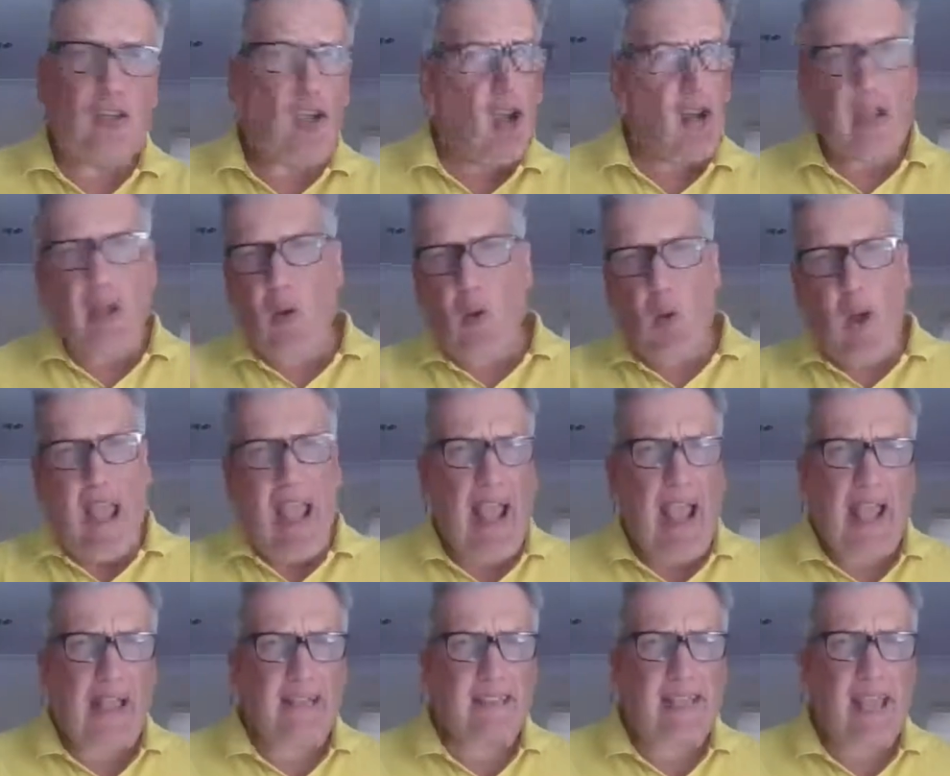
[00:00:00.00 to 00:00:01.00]
you kind of go, wow,
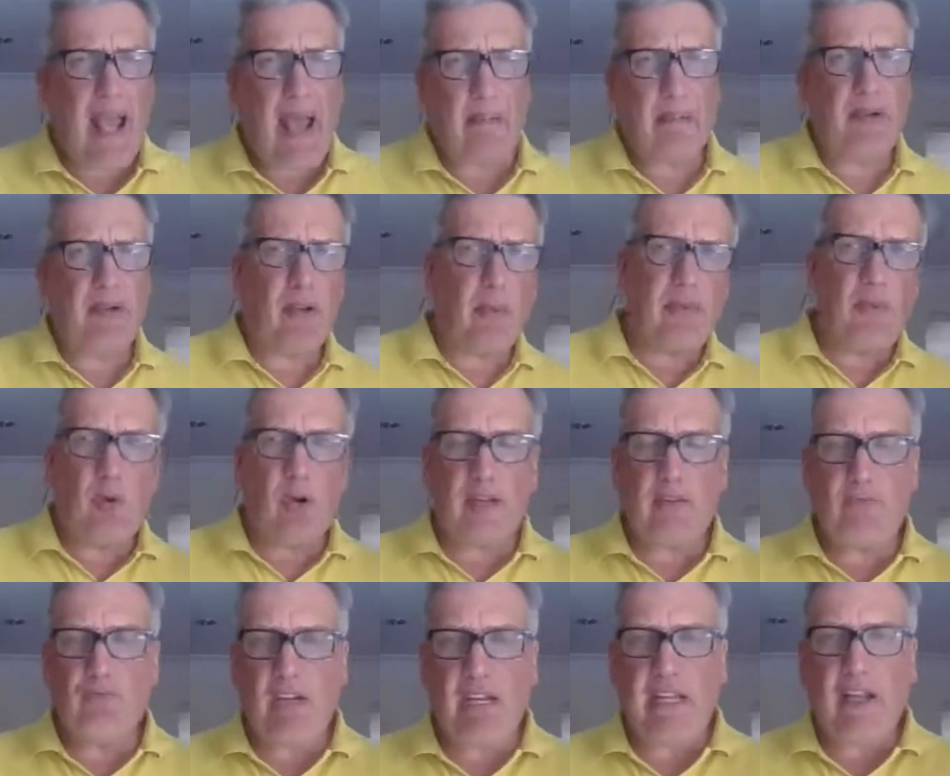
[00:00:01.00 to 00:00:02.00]
how's that happened? I've been
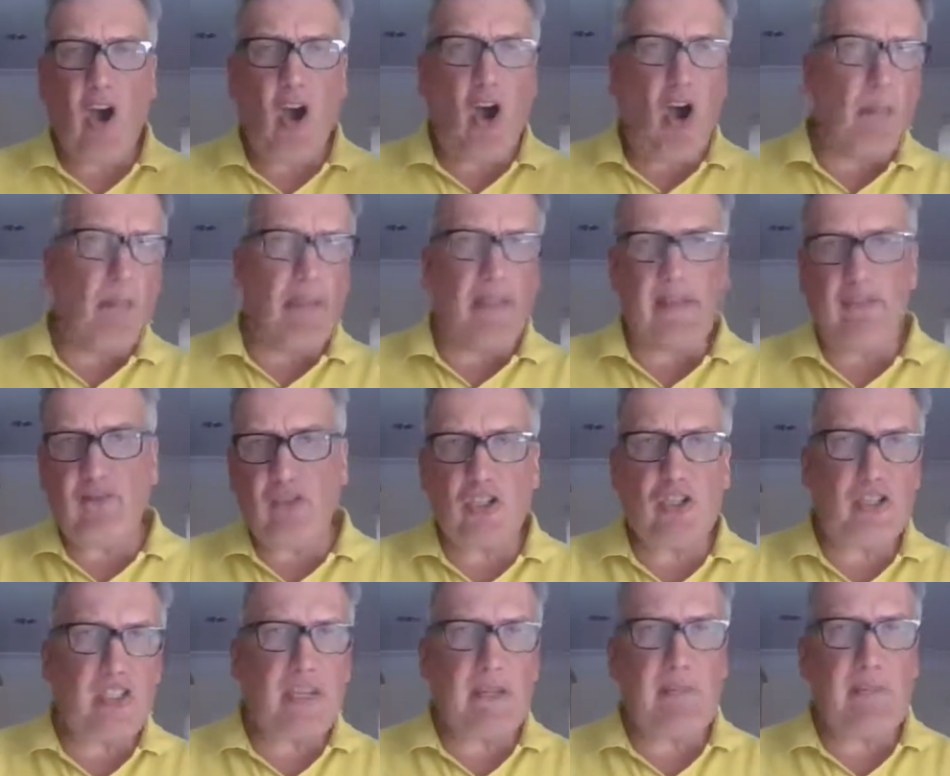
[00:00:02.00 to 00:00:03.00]
working really hard, but they've
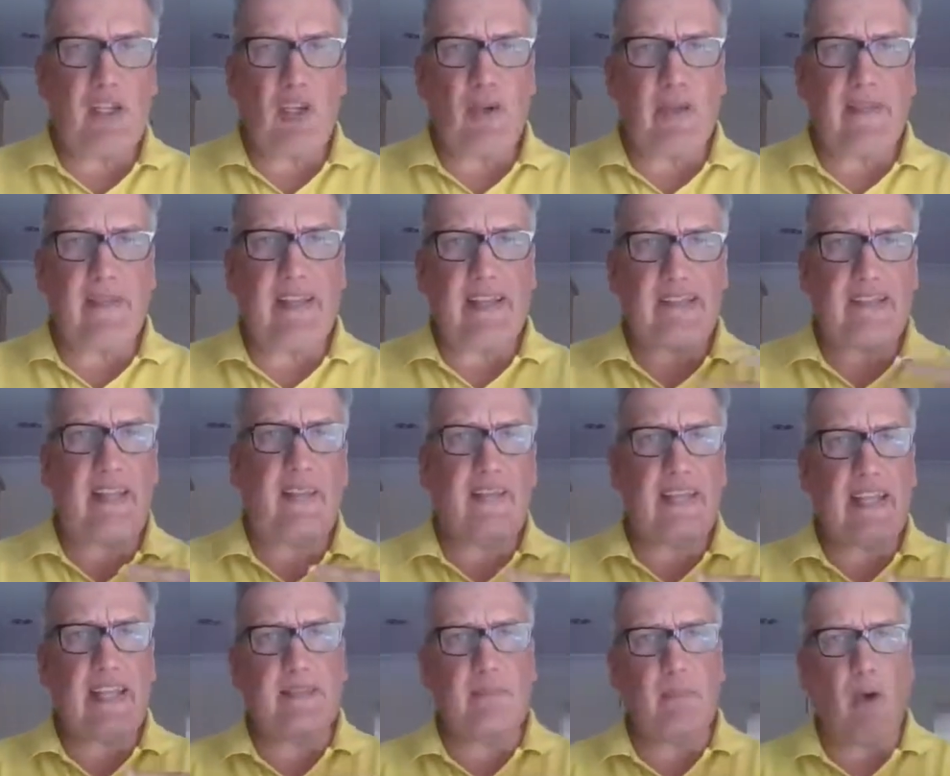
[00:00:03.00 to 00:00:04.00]
just seen me doing this at
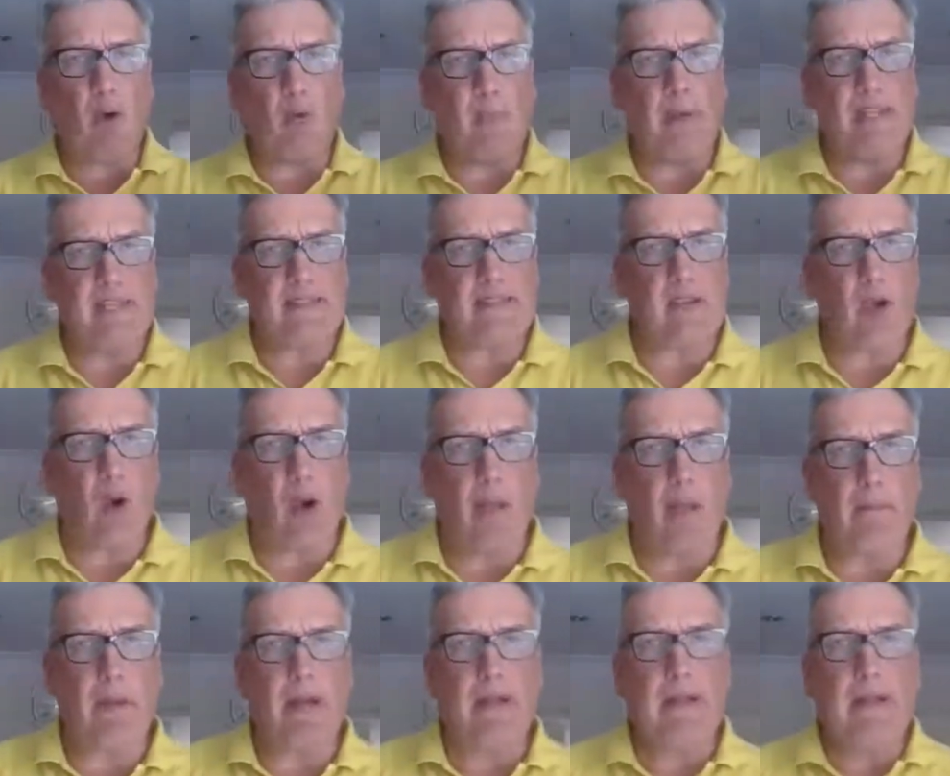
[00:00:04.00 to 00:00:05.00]
this moment in
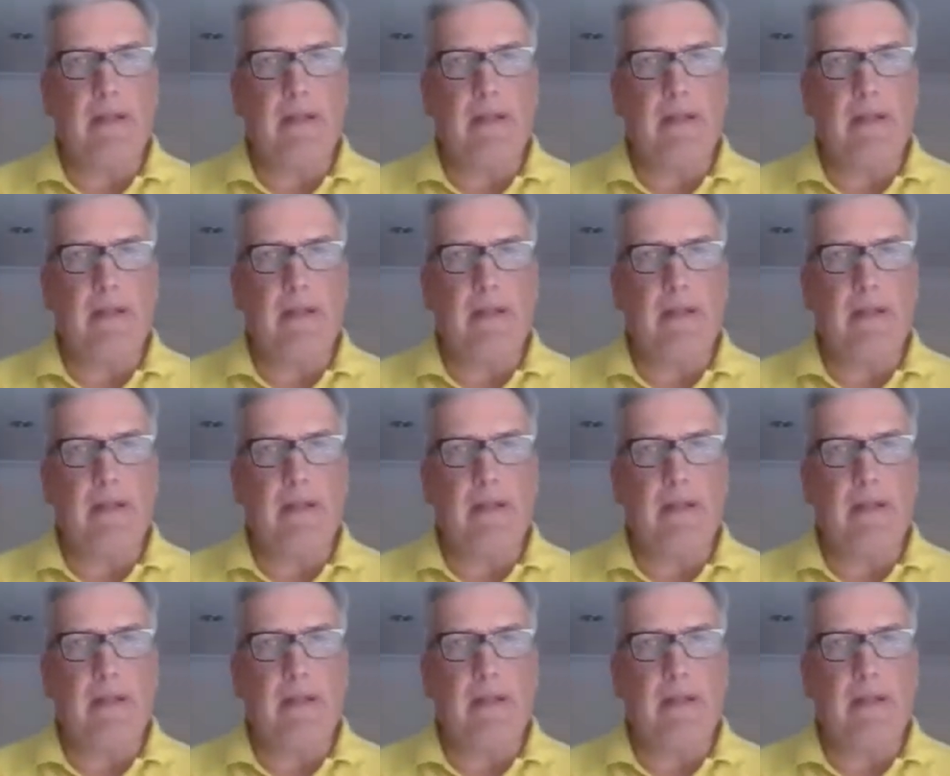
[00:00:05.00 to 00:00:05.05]
time.